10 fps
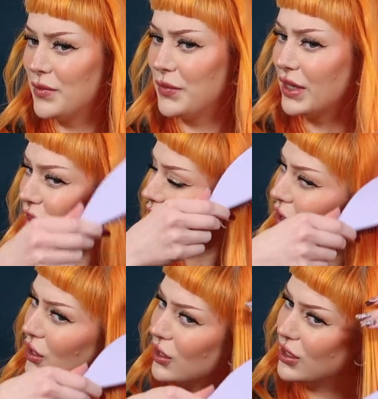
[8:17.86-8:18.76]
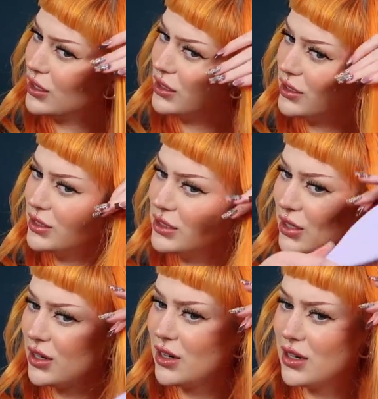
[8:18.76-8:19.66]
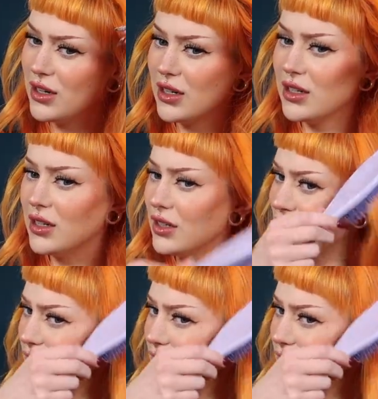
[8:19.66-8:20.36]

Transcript: Like, the curls are